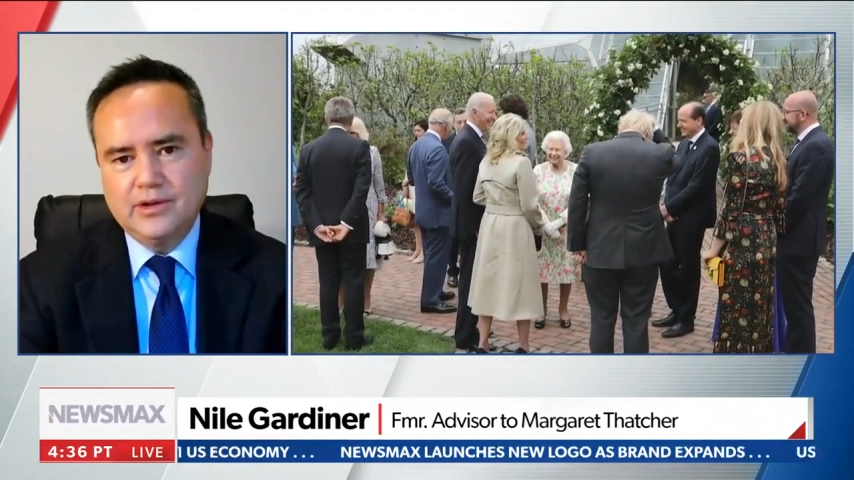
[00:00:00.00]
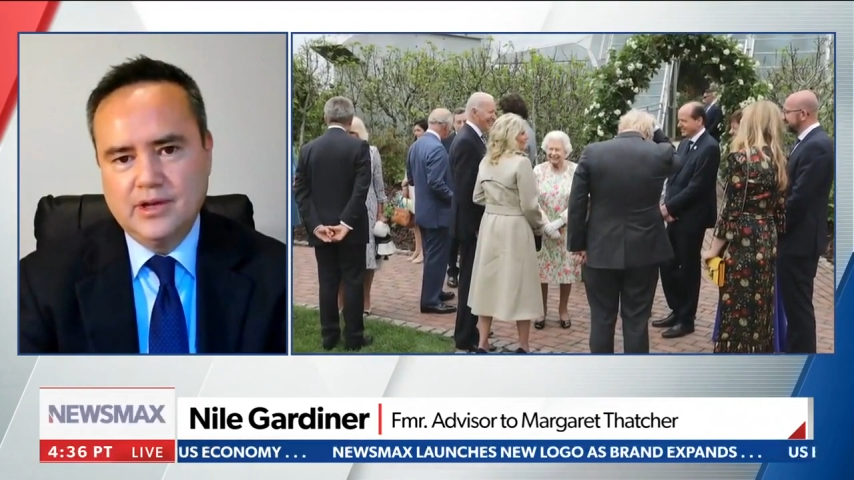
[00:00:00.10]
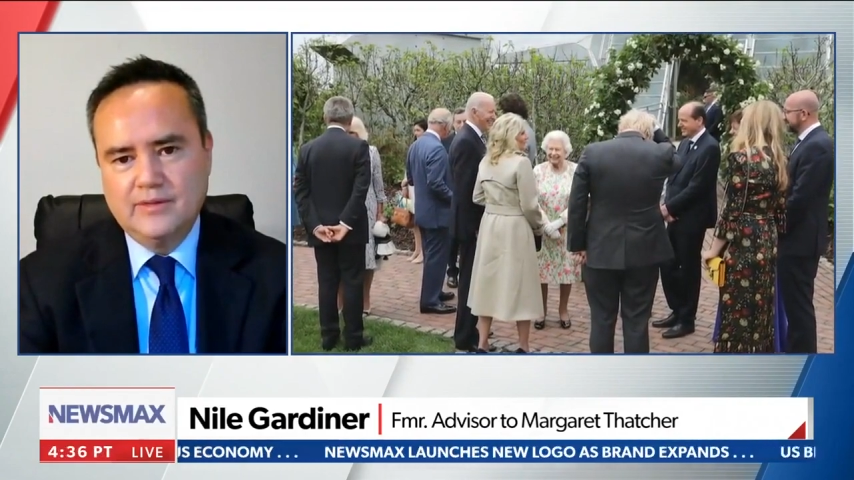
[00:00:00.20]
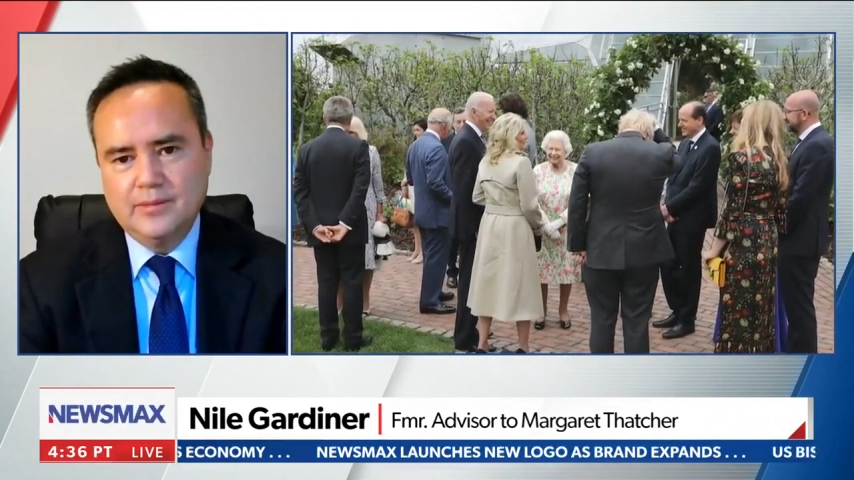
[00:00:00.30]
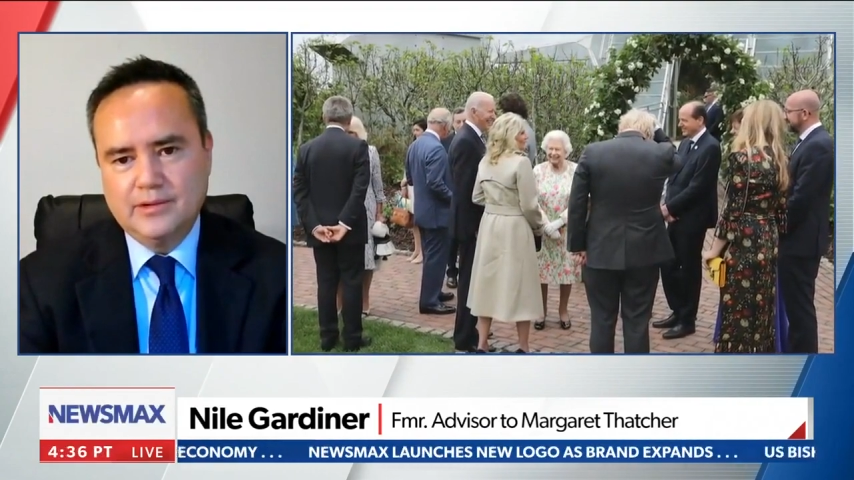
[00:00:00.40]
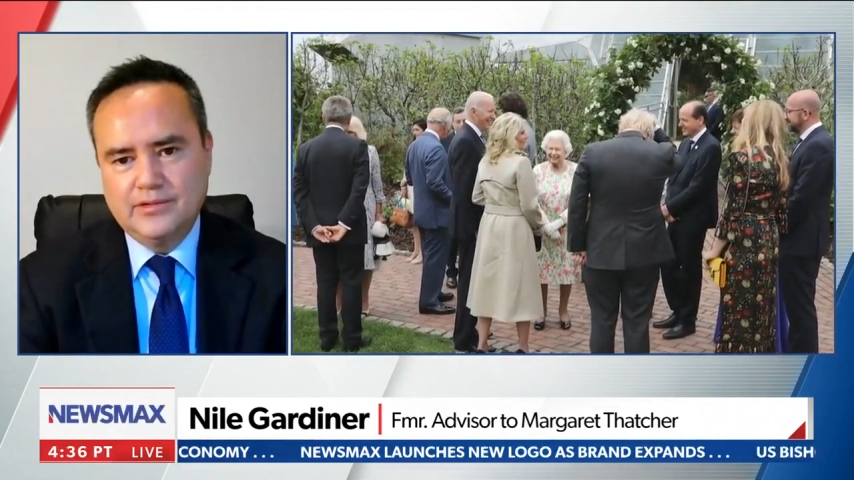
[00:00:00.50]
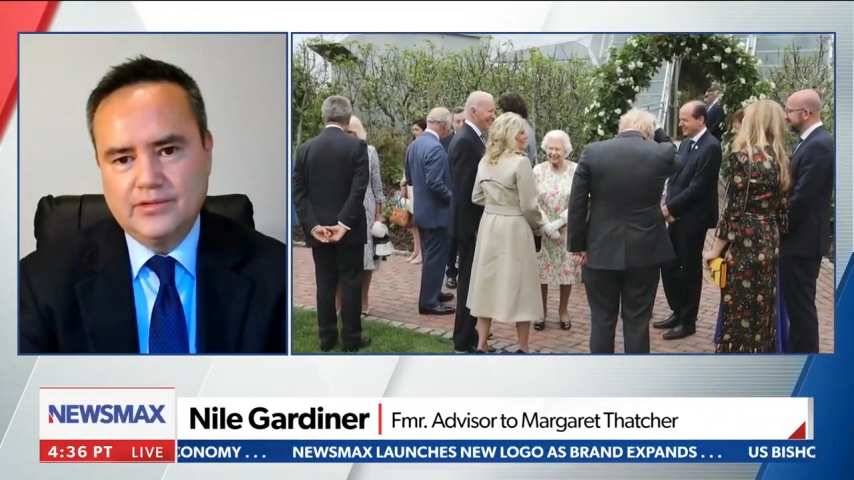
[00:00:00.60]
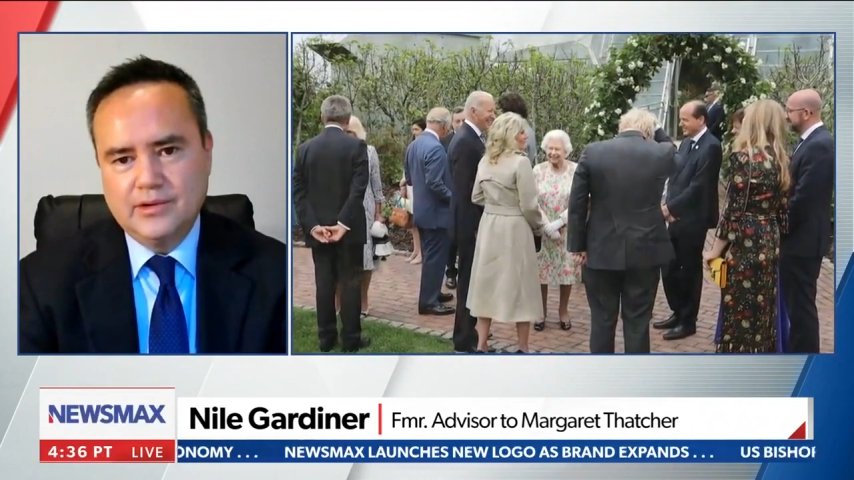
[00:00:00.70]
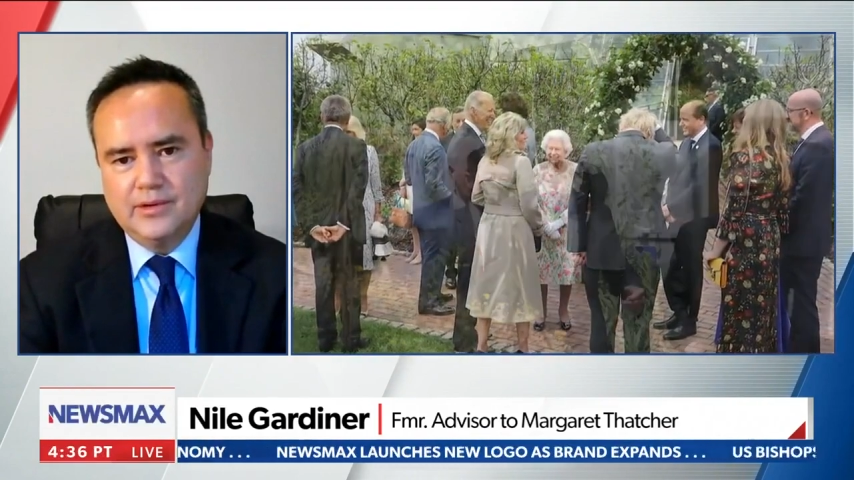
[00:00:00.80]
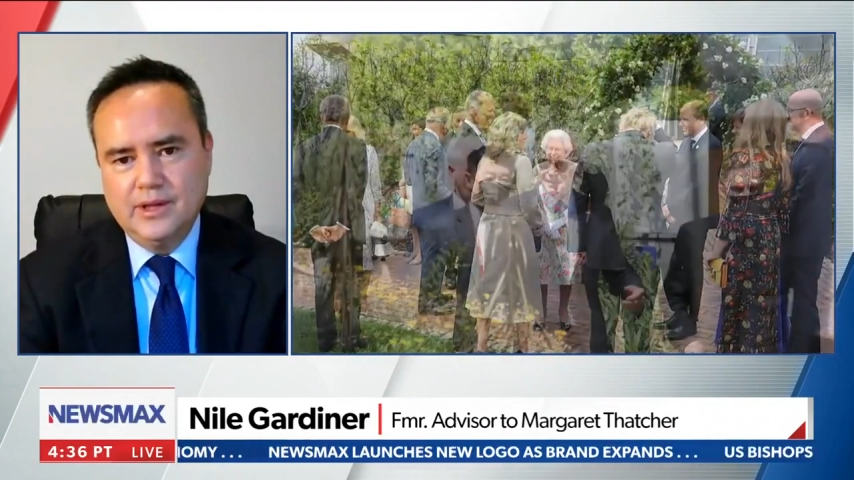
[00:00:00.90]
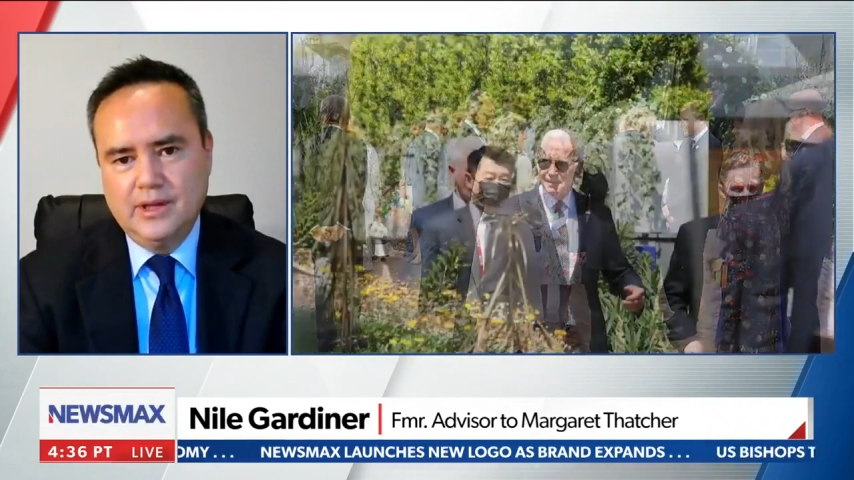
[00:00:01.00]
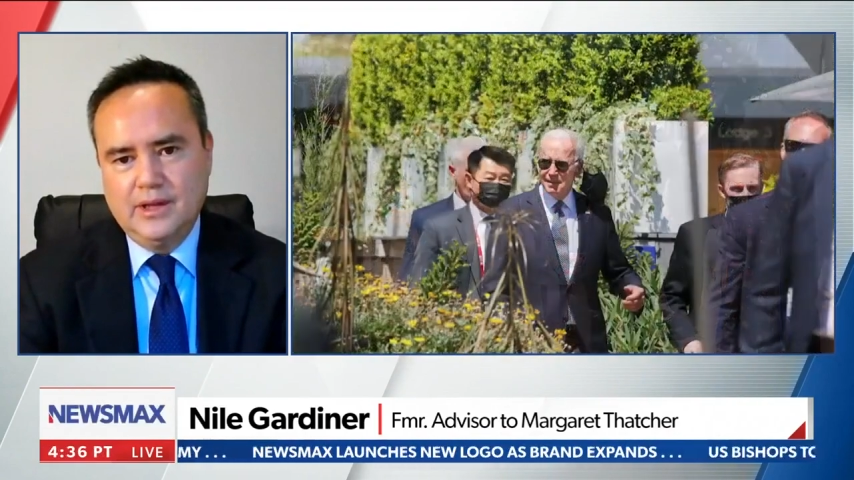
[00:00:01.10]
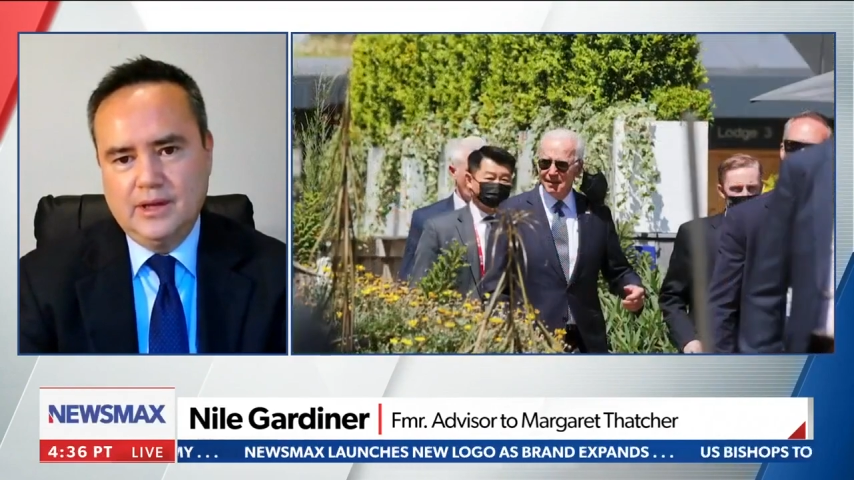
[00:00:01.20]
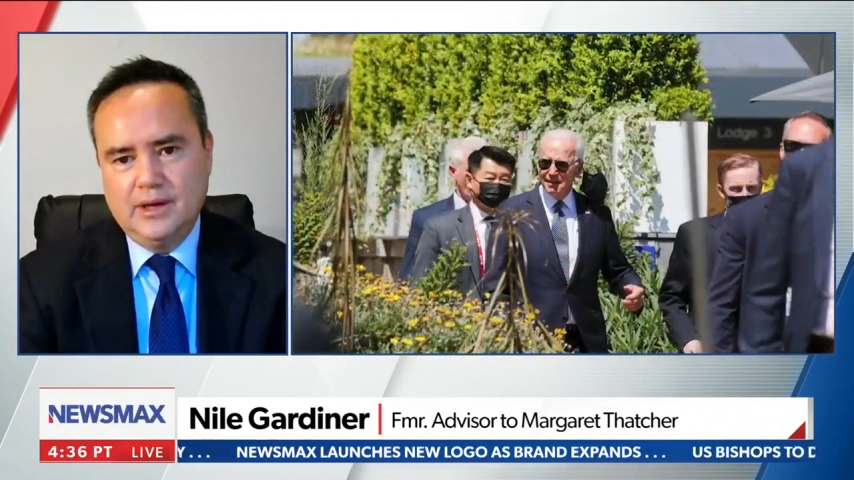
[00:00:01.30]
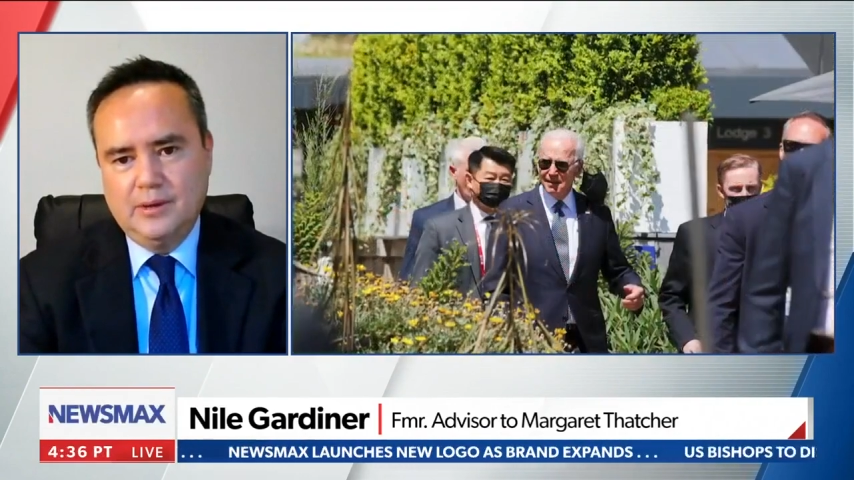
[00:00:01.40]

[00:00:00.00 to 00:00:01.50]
Uh, government. So uh,